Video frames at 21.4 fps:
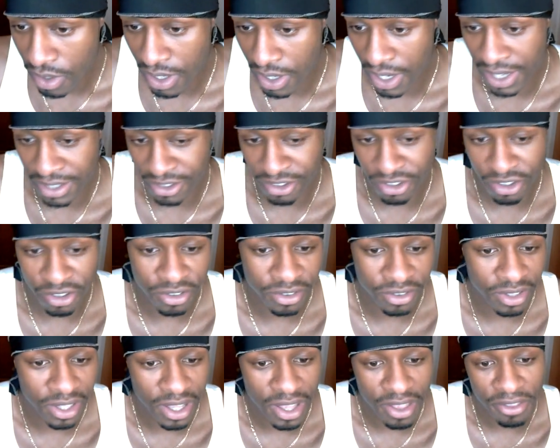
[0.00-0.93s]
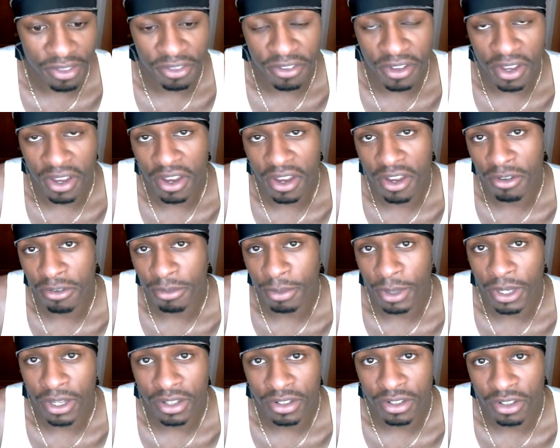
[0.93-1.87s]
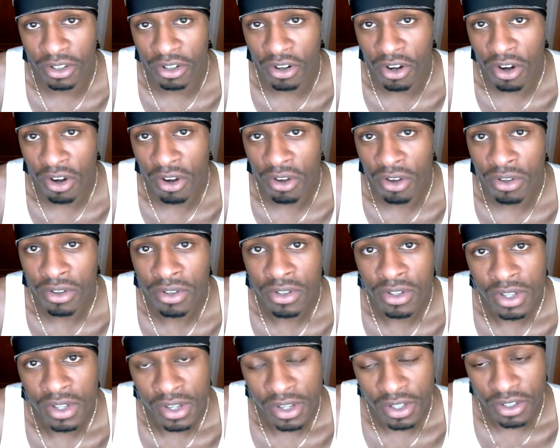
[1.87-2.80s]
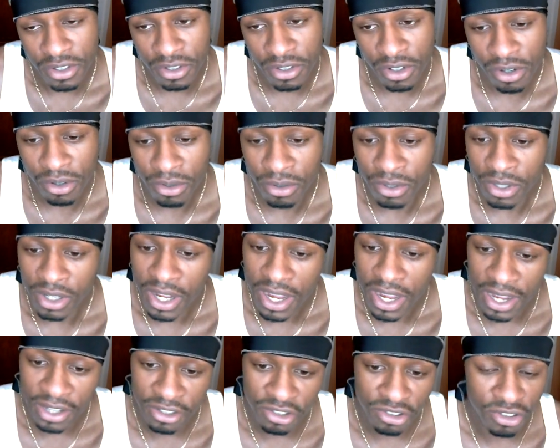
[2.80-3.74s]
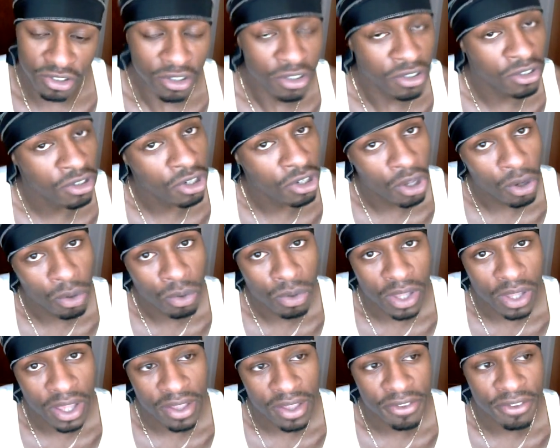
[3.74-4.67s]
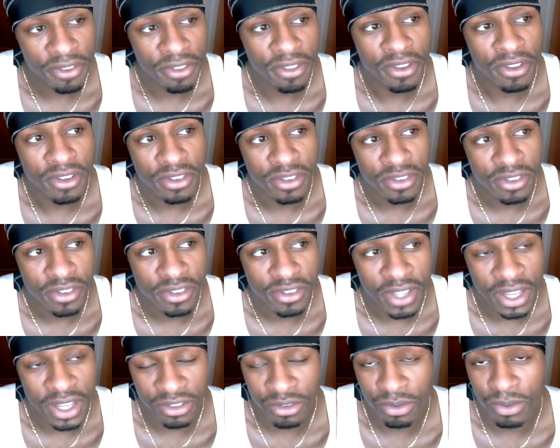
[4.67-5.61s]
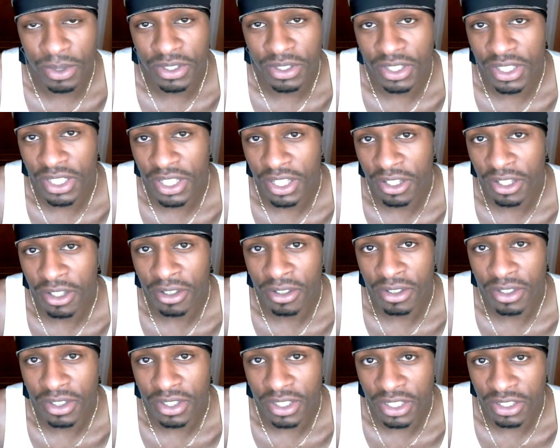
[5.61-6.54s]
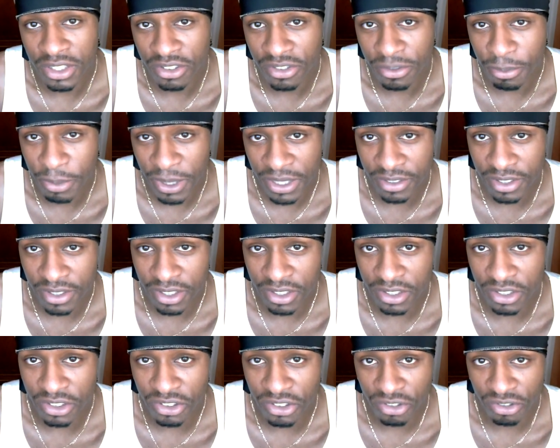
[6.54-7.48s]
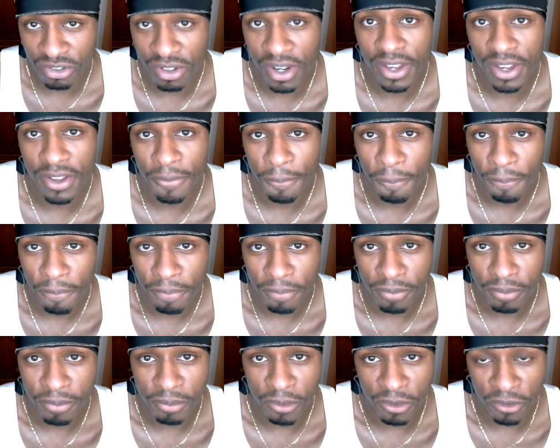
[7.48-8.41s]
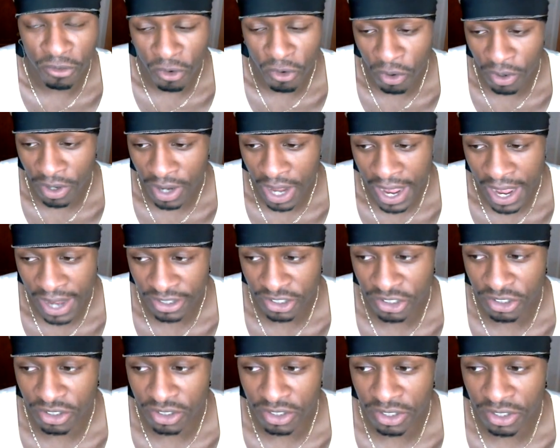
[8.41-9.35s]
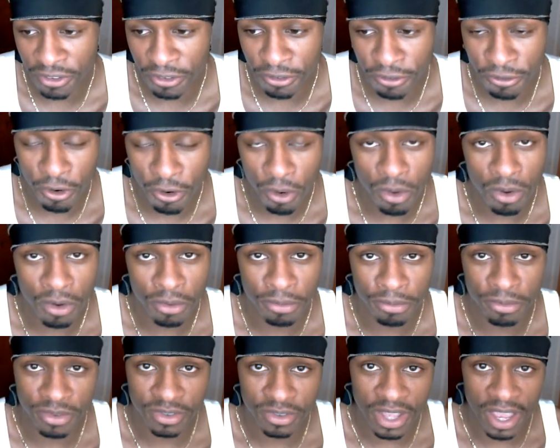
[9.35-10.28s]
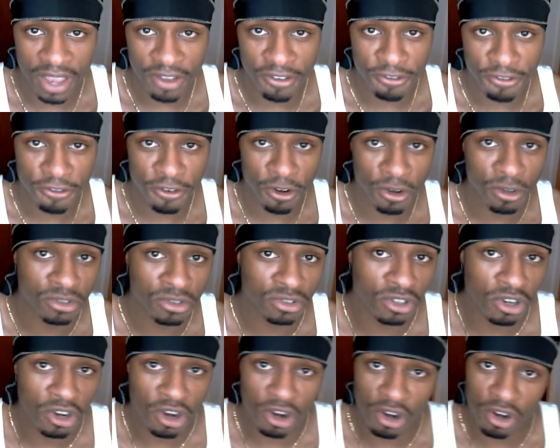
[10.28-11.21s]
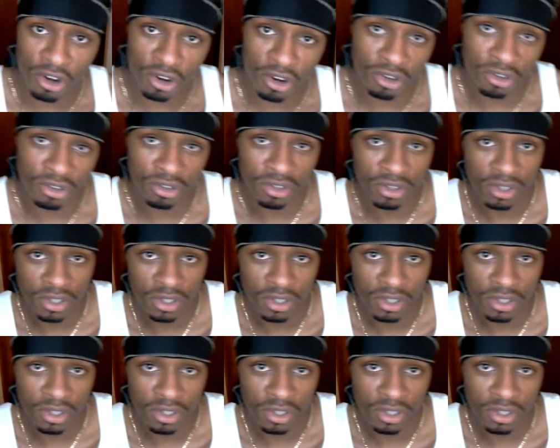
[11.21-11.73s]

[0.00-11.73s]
at certain lengths their hairs begin to curl. At certain low lengths, that's when your hair is basically straight before it actually forms that first curl,